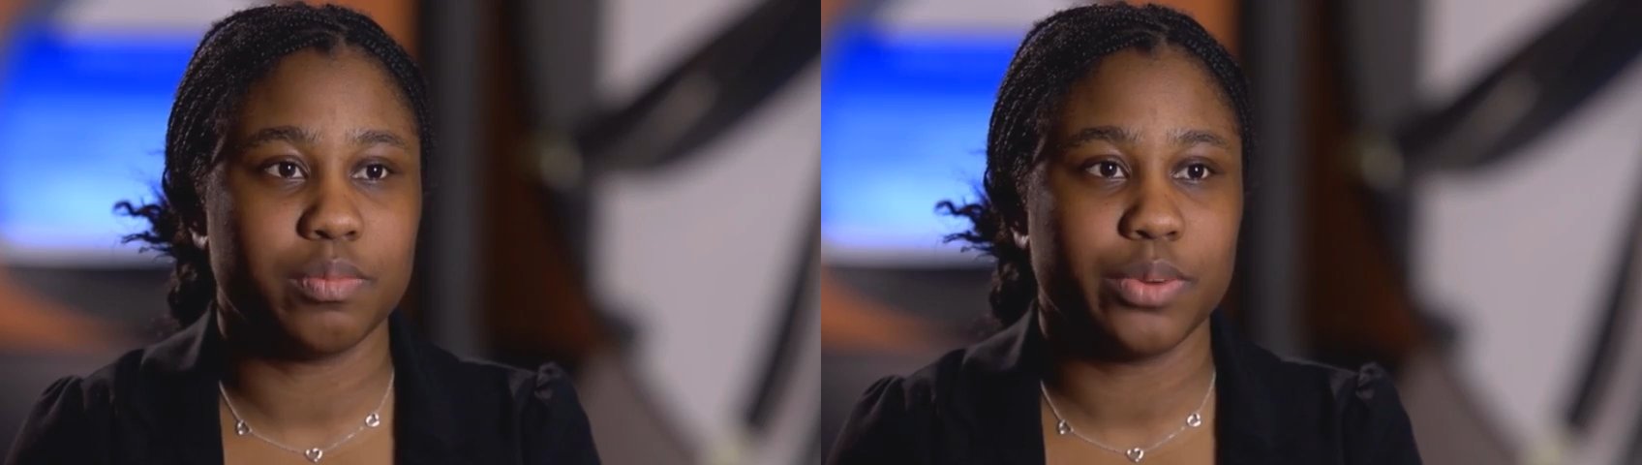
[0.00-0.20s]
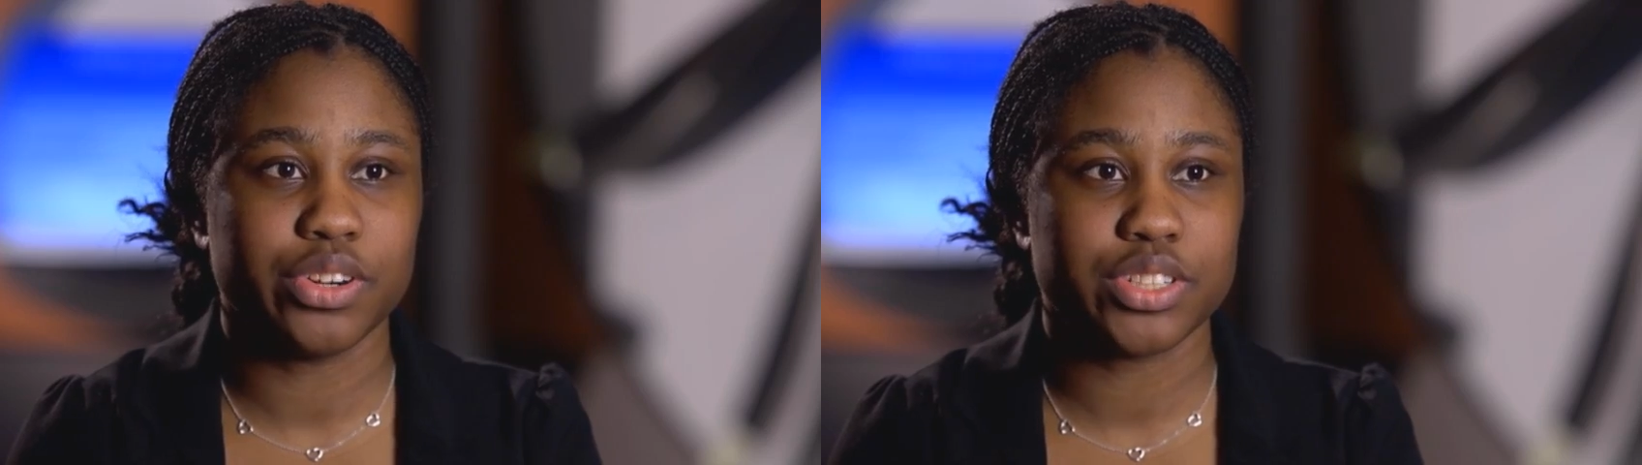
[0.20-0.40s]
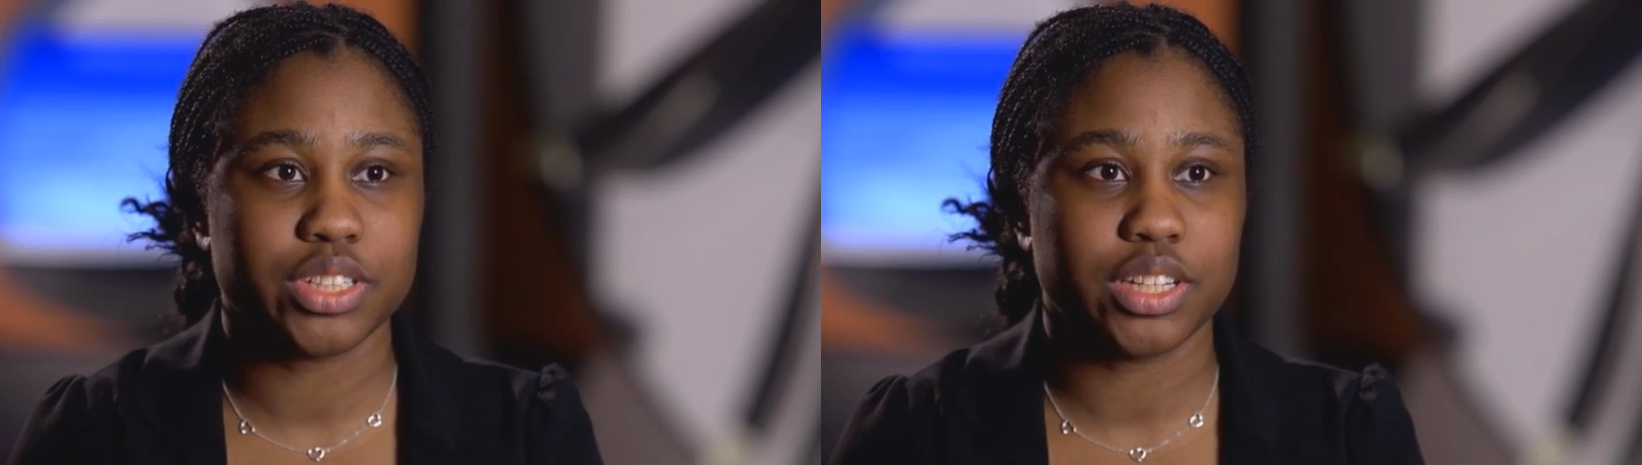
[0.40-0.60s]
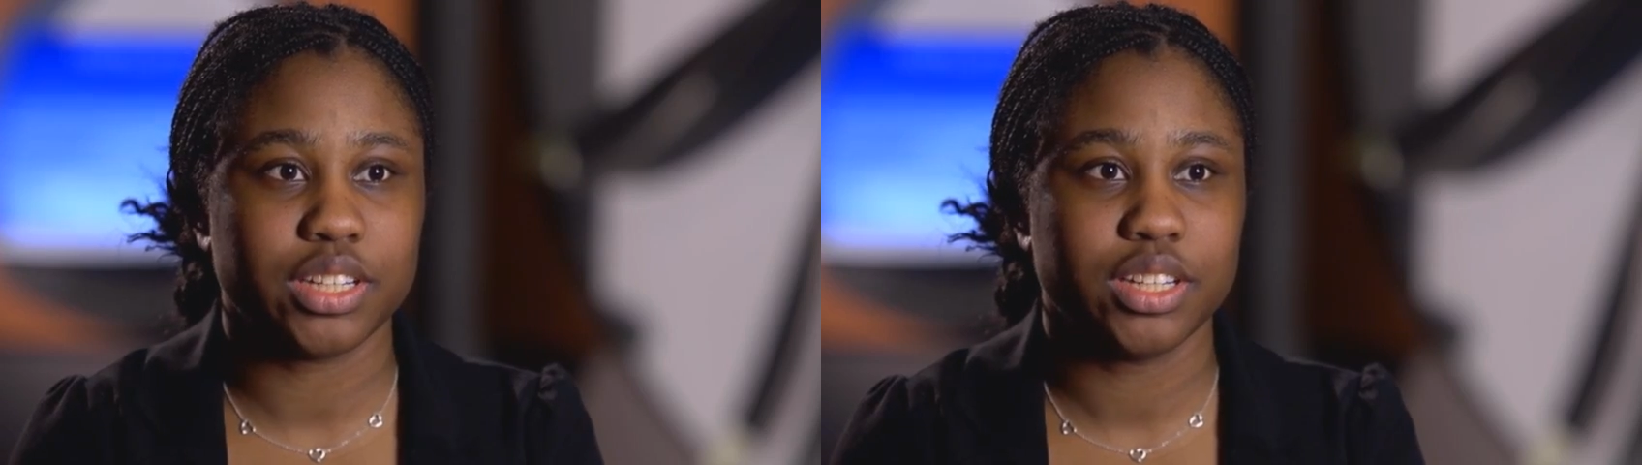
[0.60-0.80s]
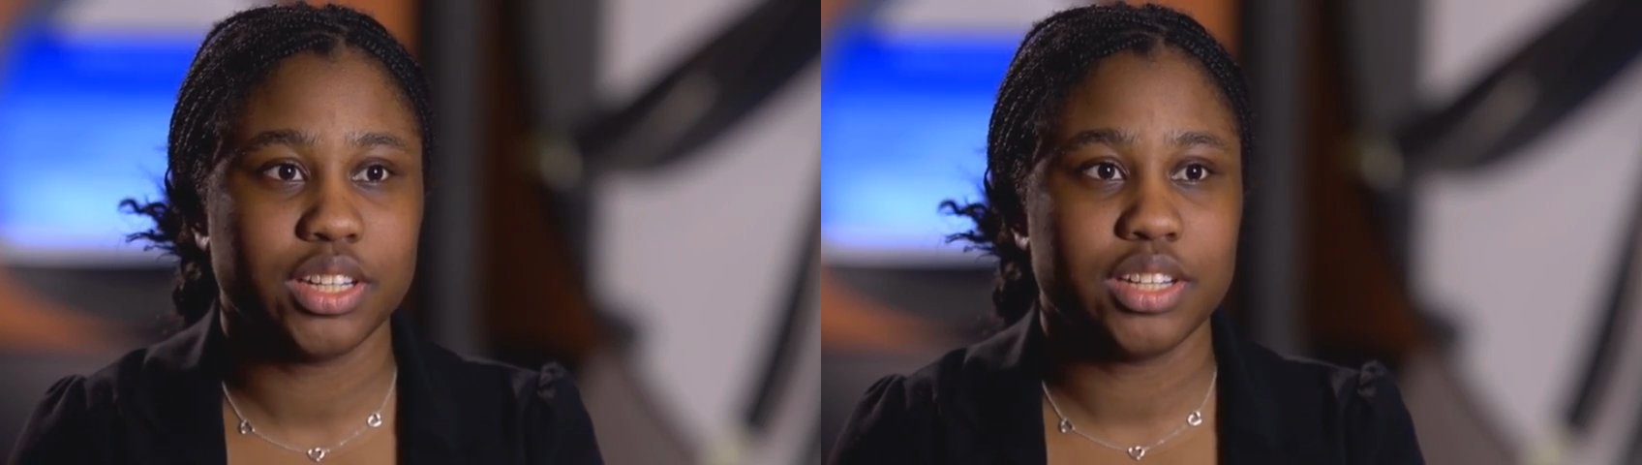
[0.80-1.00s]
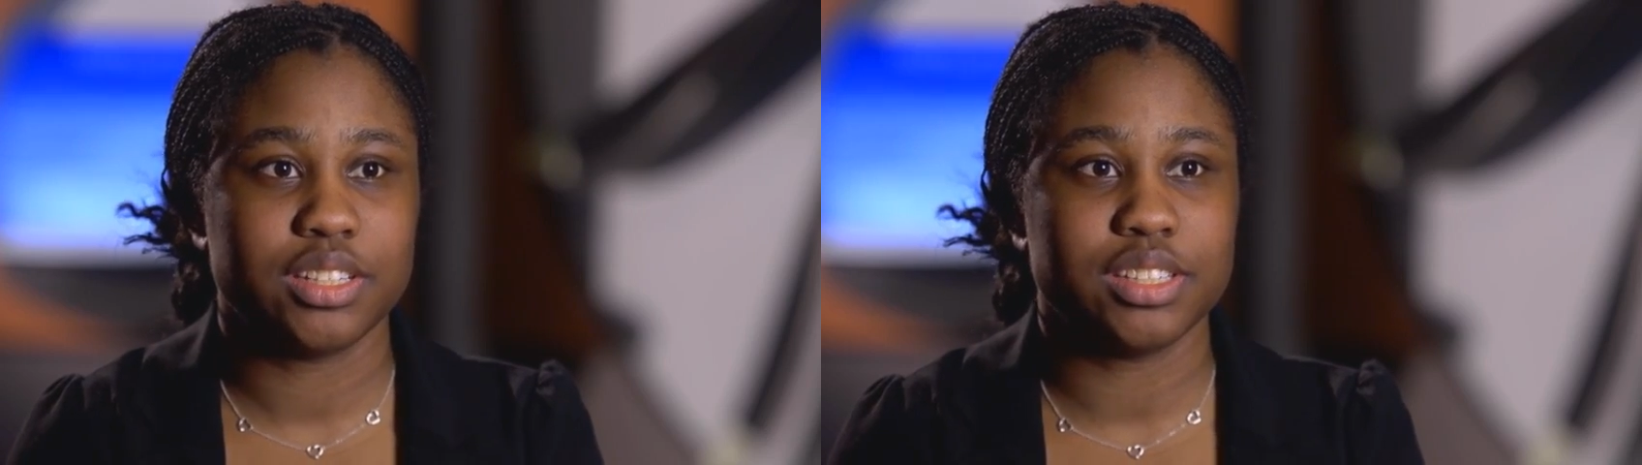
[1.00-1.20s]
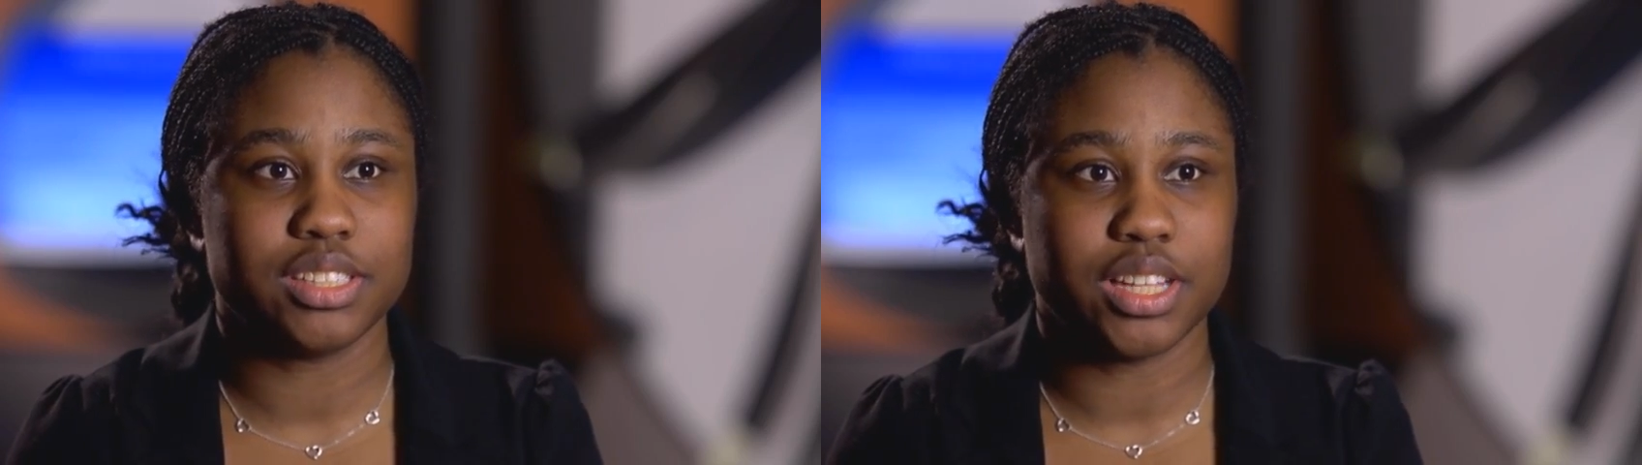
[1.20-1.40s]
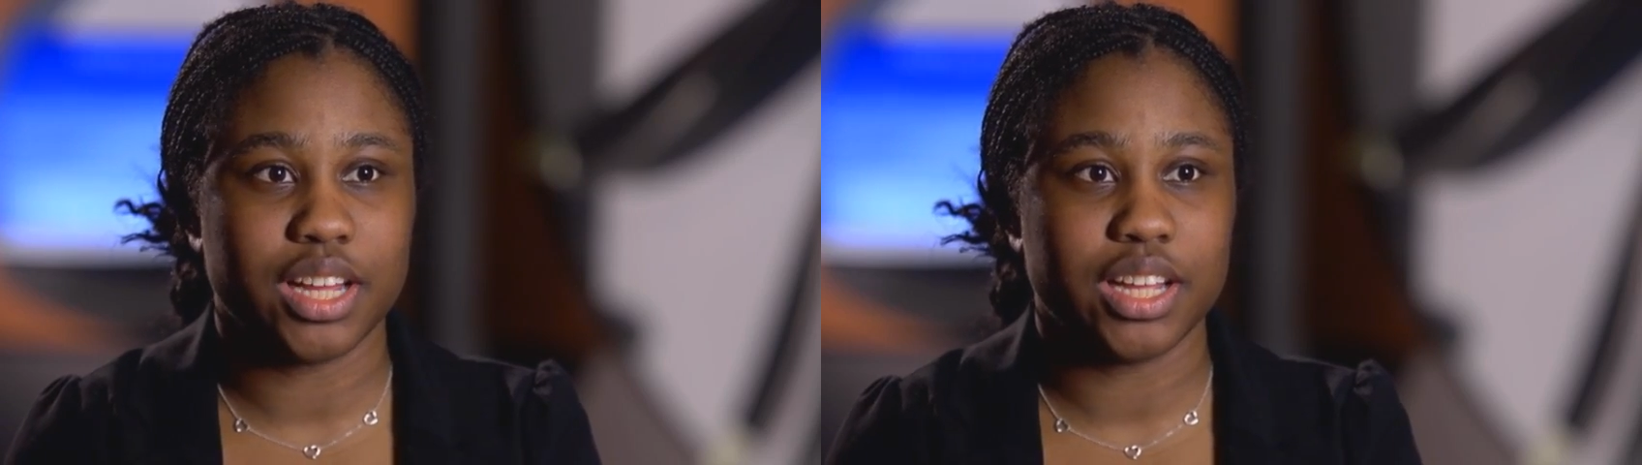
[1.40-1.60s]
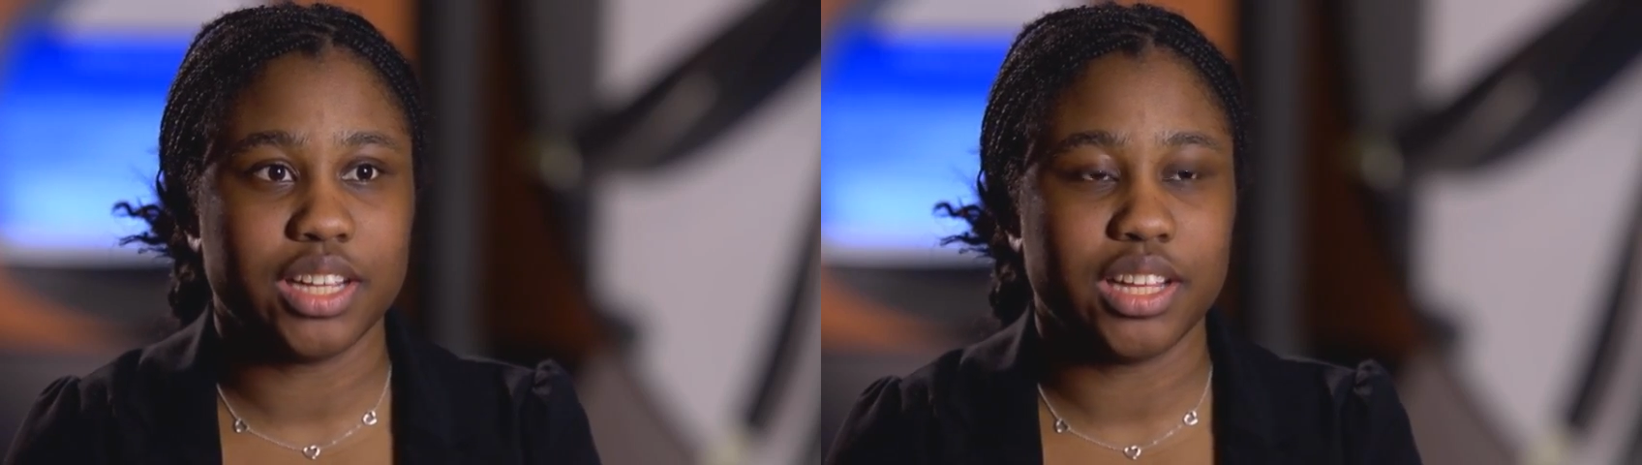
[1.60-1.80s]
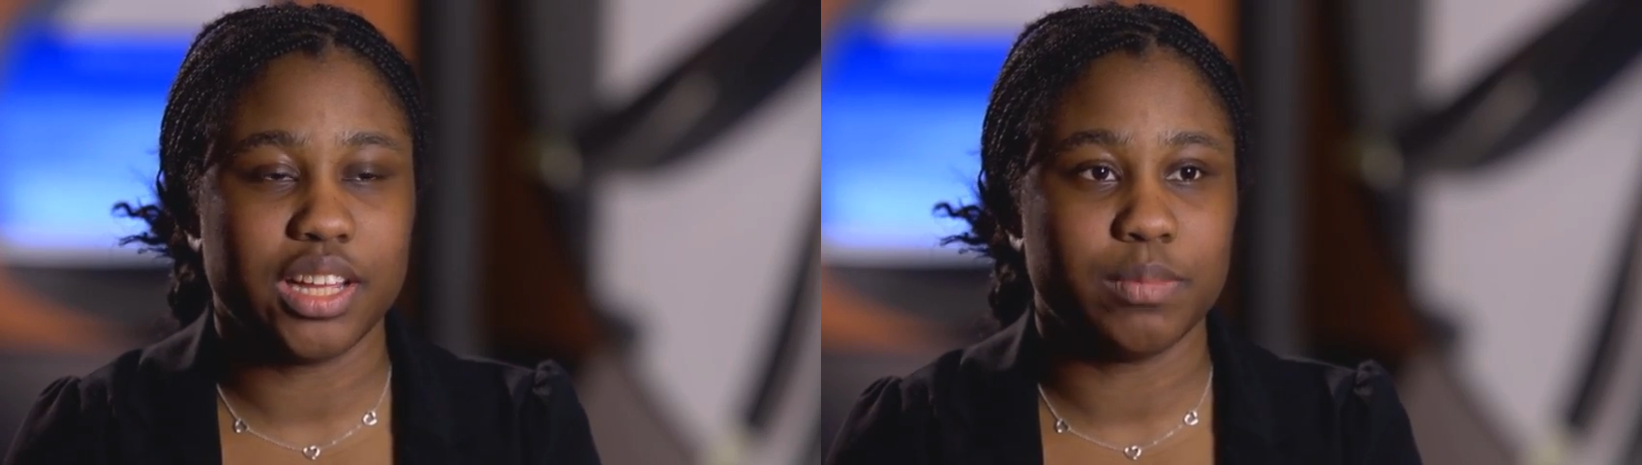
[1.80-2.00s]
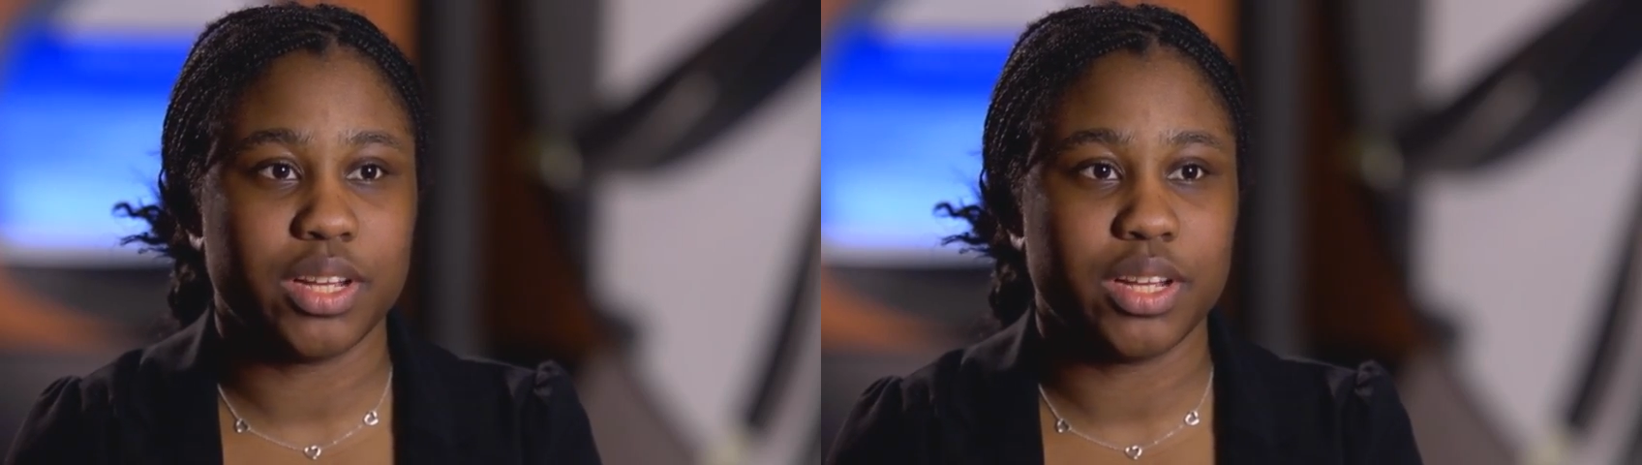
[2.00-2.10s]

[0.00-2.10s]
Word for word: merging design and